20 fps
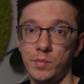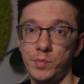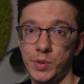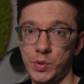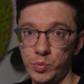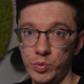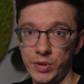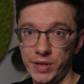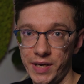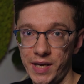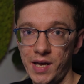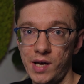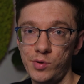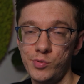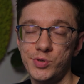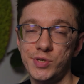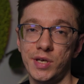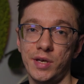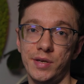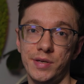between
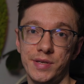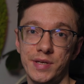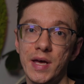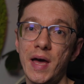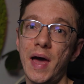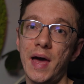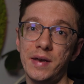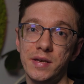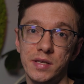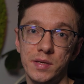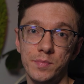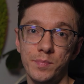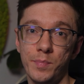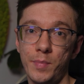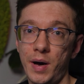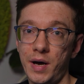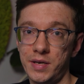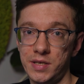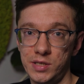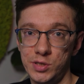accounts, and adding
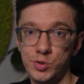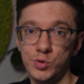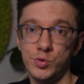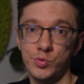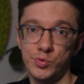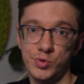money to